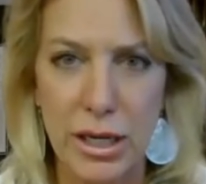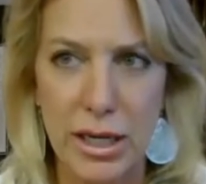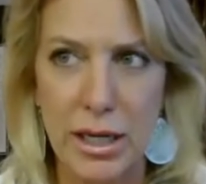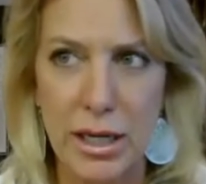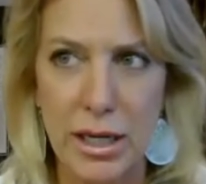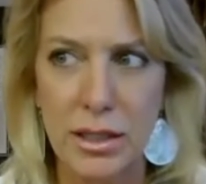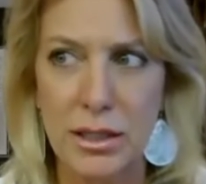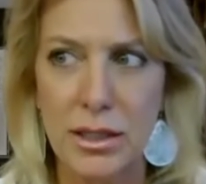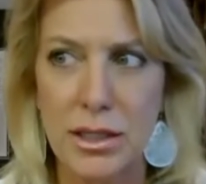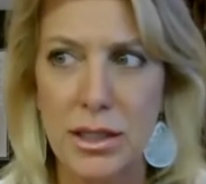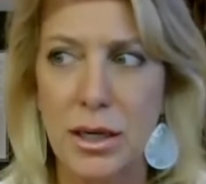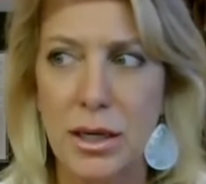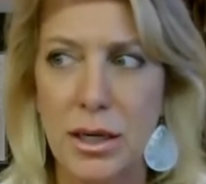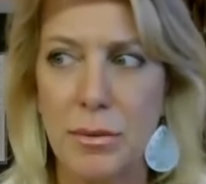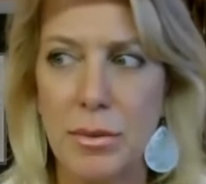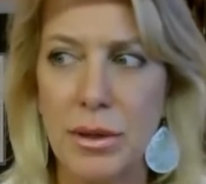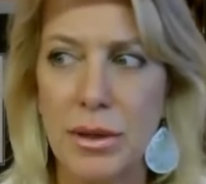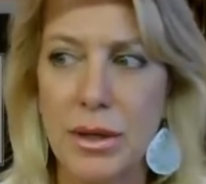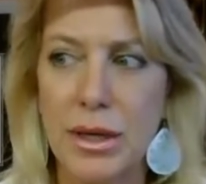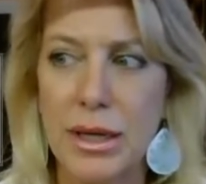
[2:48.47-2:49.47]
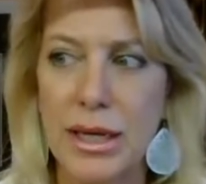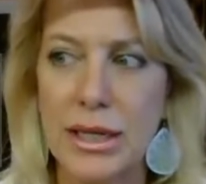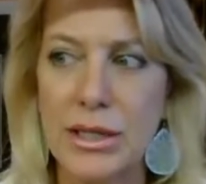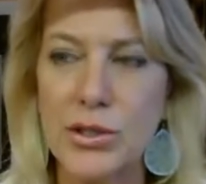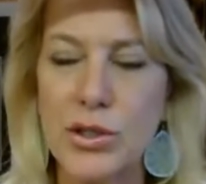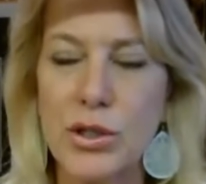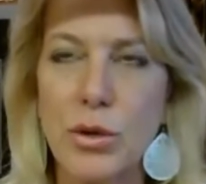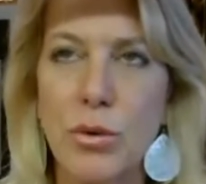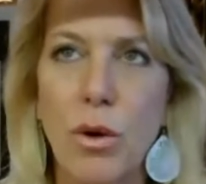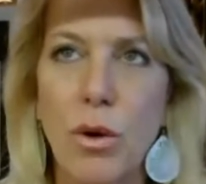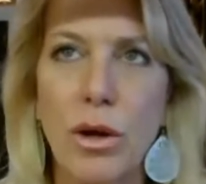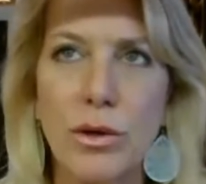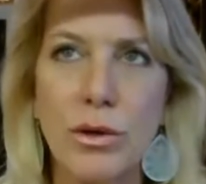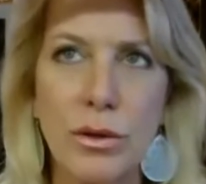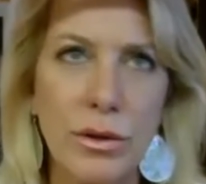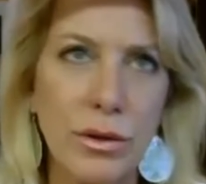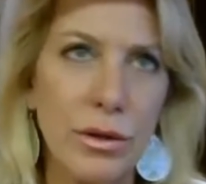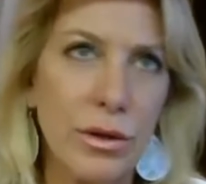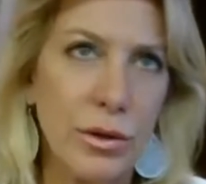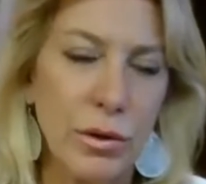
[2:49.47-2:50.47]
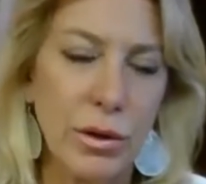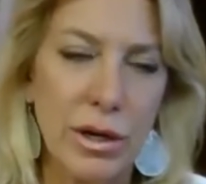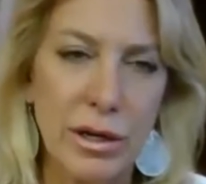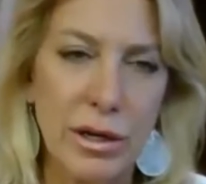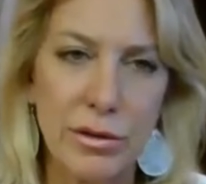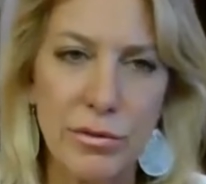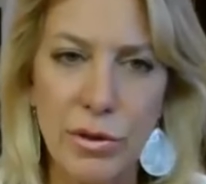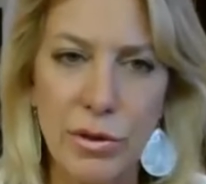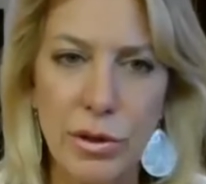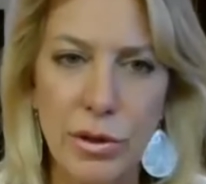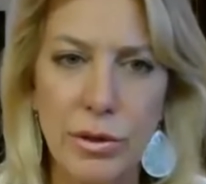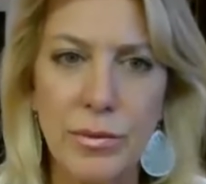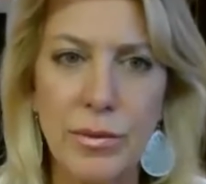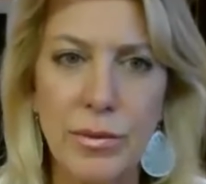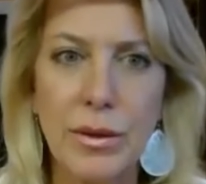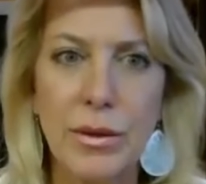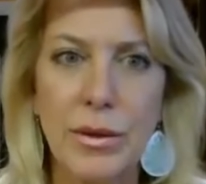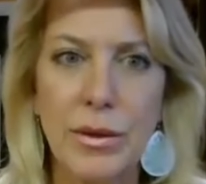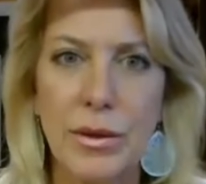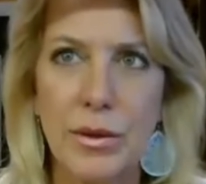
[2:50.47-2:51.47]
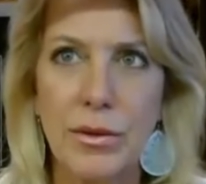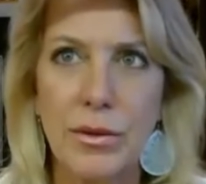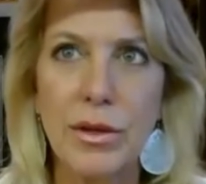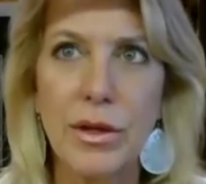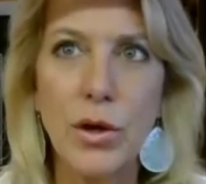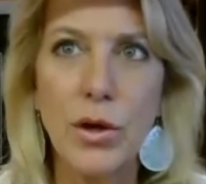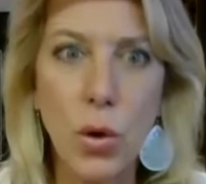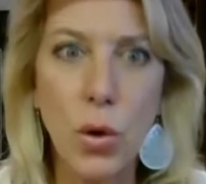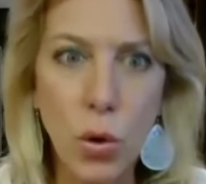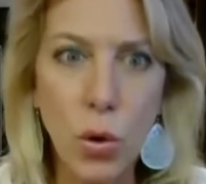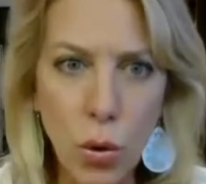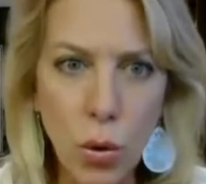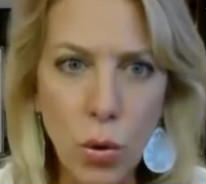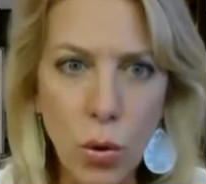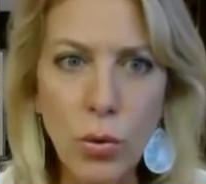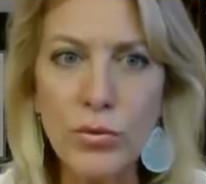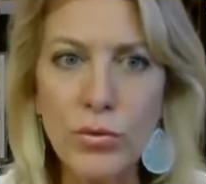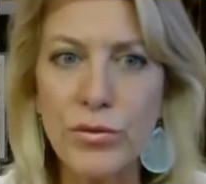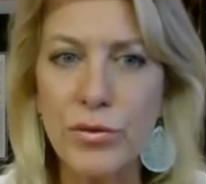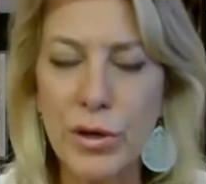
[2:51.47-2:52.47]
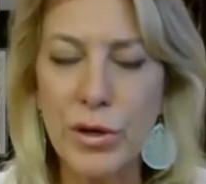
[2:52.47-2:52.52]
And so, kind of the old,